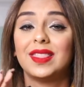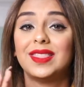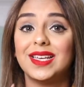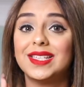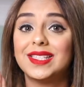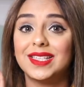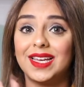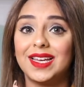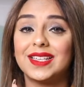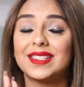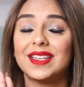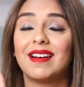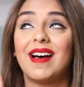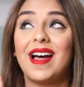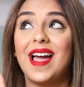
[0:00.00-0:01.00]
This is
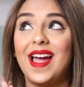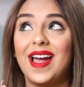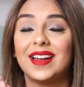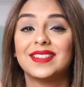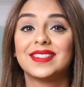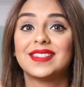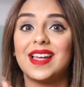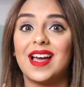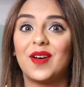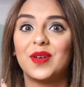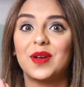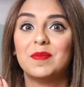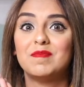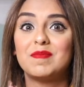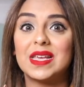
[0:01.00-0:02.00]
a hands
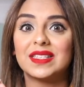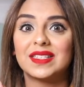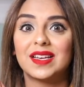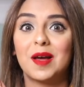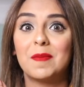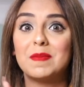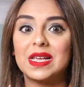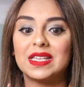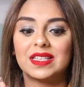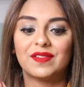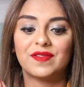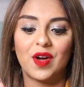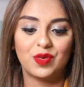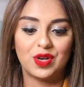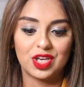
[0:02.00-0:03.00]
down amazing, amazing
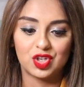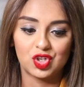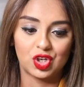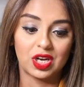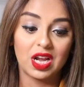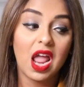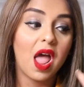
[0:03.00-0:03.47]
foundation.